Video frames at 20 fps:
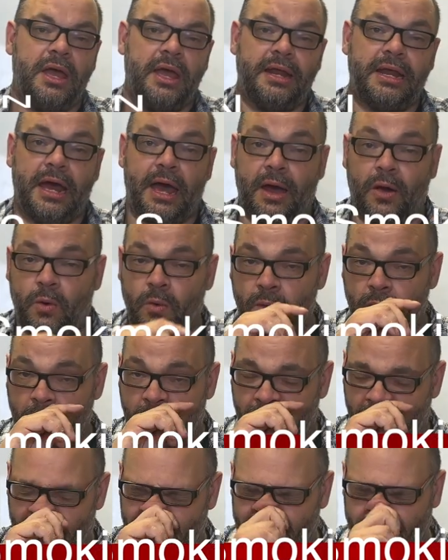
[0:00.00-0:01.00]
Now,
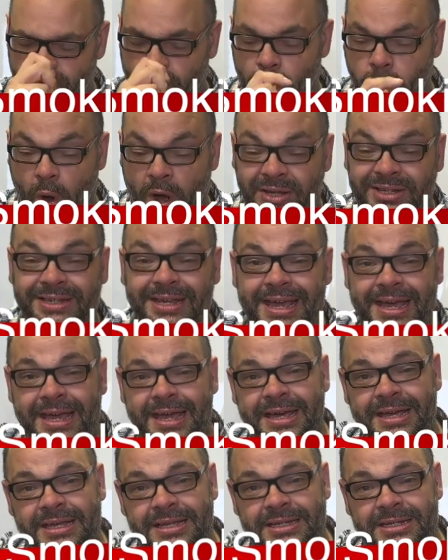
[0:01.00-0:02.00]
um, what
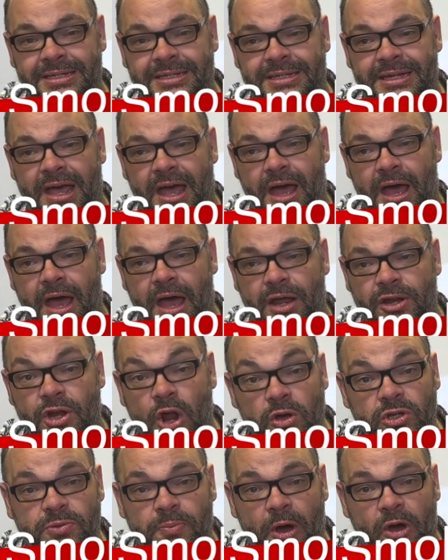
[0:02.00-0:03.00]
is uh,
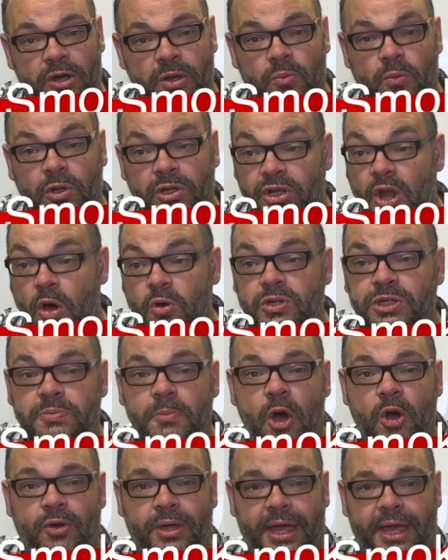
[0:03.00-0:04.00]
no smoking? Well, no
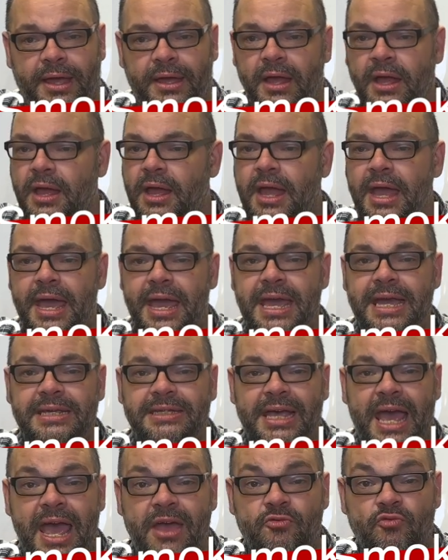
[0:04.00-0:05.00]
smoking
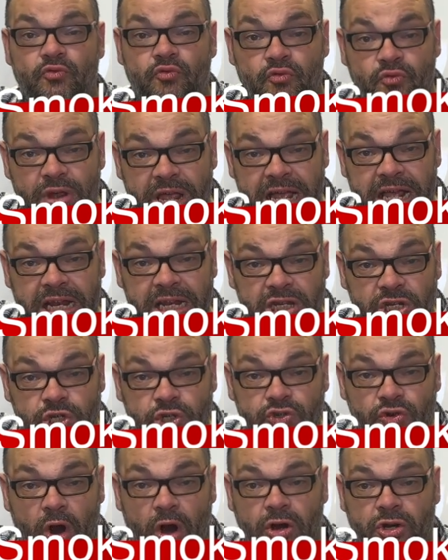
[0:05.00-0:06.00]
is a really
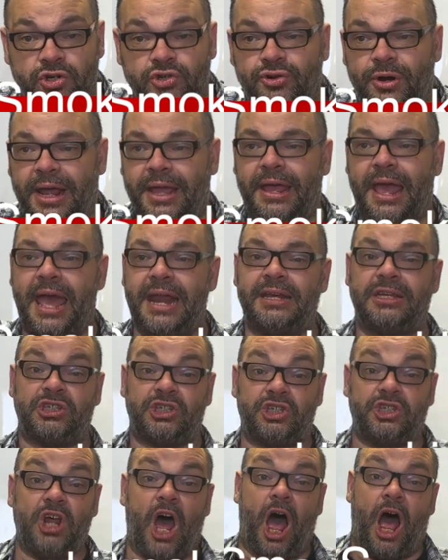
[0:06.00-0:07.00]
strong trick, and it
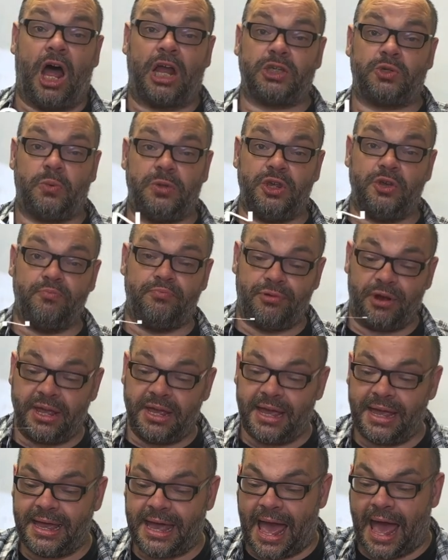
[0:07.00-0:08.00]
starts with you
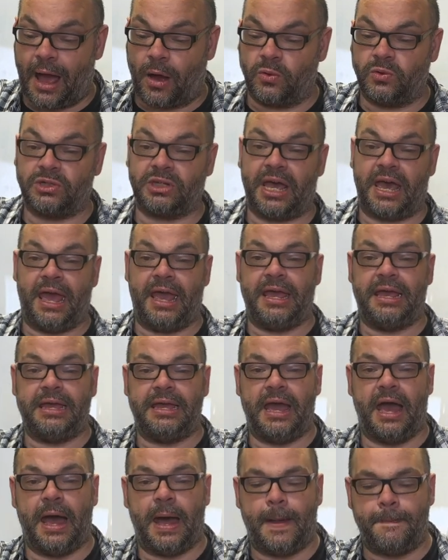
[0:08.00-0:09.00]
bringing out
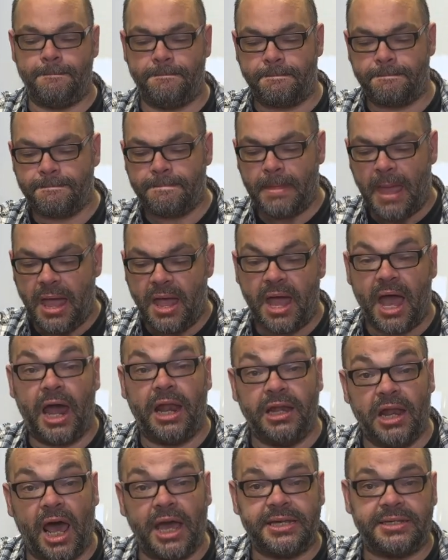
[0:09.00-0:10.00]
a um, a
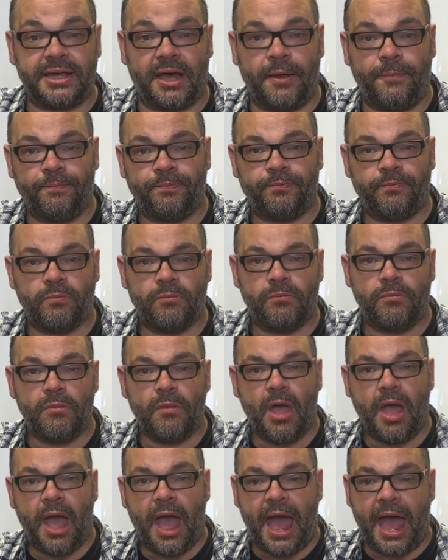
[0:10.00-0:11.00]
lighter,
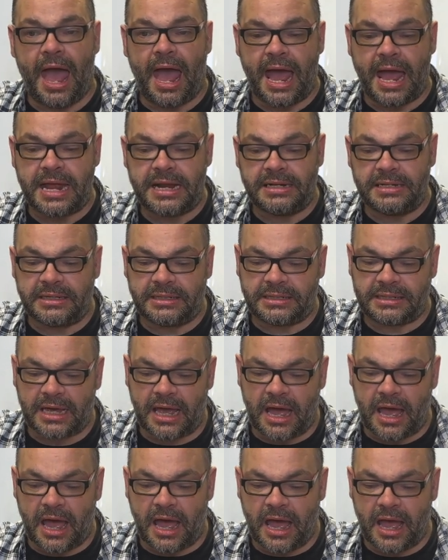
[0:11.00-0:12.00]
and
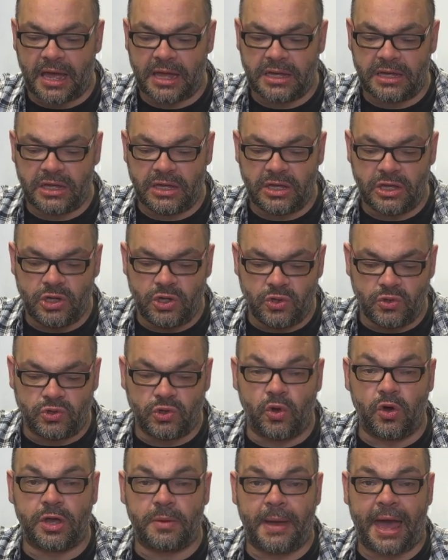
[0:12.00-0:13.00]
uh, you
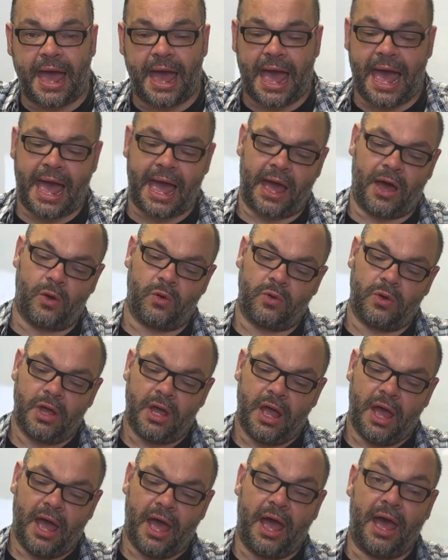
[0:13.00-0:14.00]
talk about how
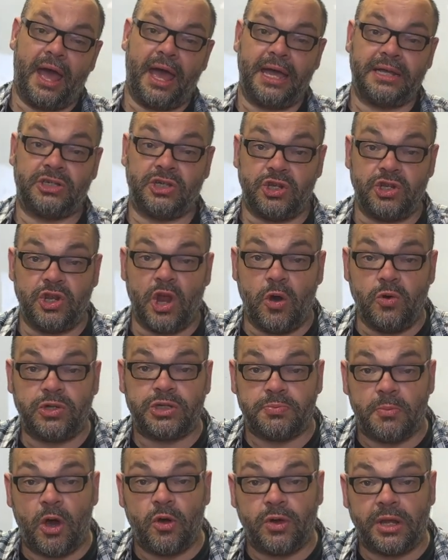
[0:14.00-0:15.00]
uh, it's a no
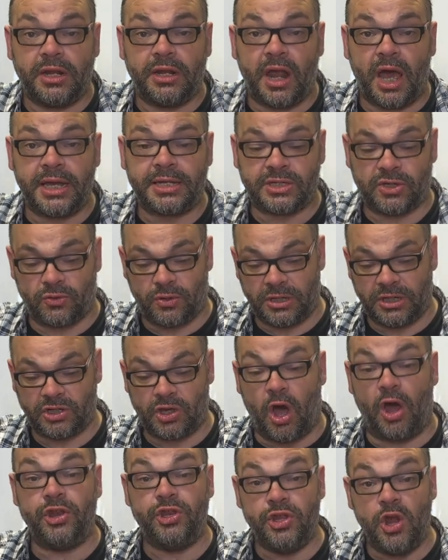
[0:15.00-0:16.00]
smoking lighter and it's
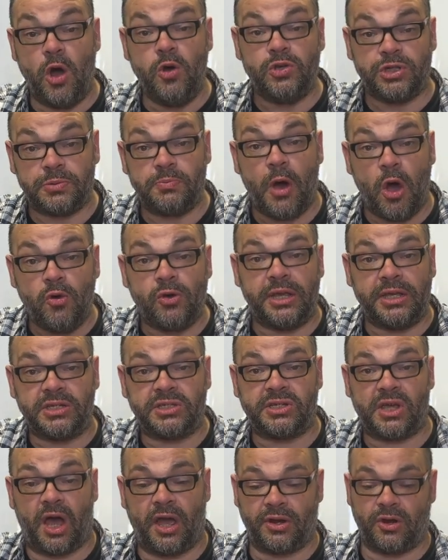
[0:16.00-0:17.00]
got a no smoking
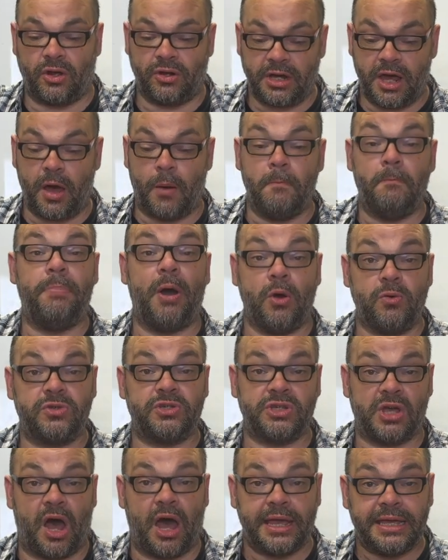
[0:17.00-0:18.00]
sign on it on both
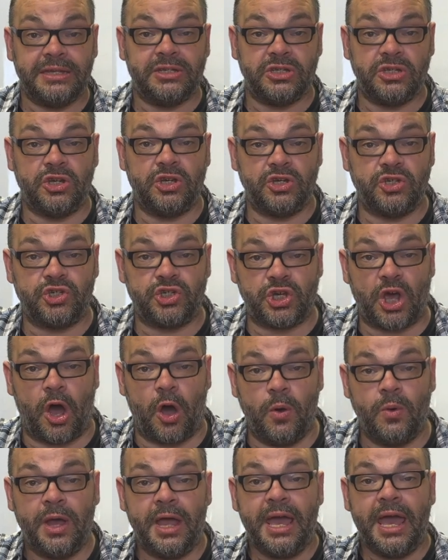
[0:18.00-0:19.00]
sides. And you can
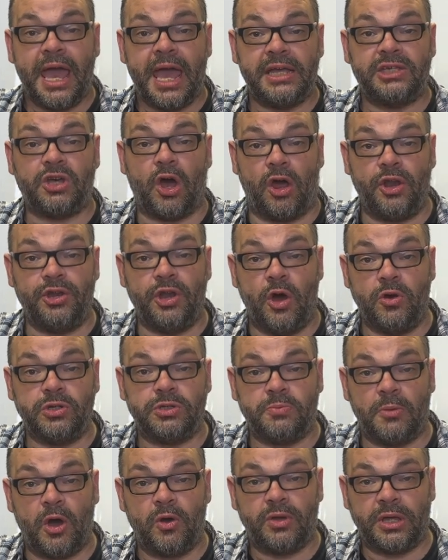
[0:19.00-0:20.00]
show it's got a no
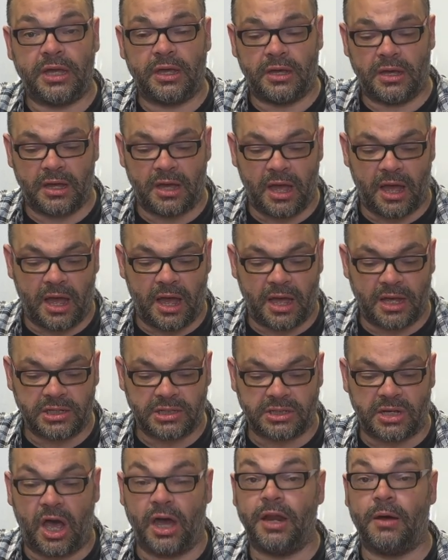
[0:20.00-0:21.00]
smoking uh,
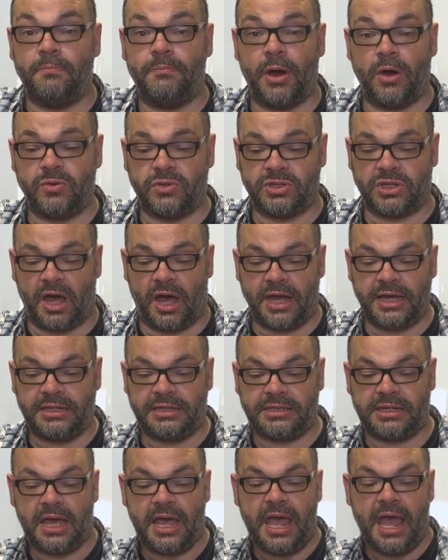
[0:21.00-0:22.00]
sign on both
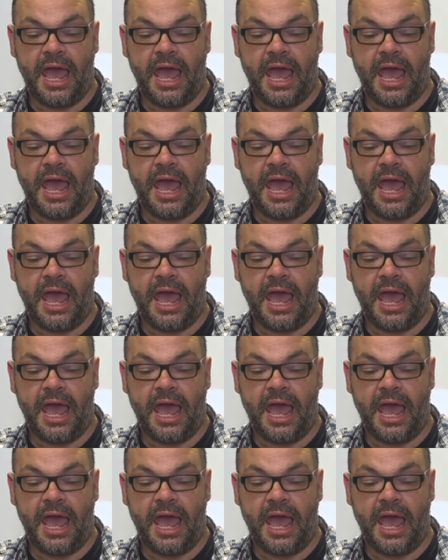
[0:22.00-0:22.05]
sides.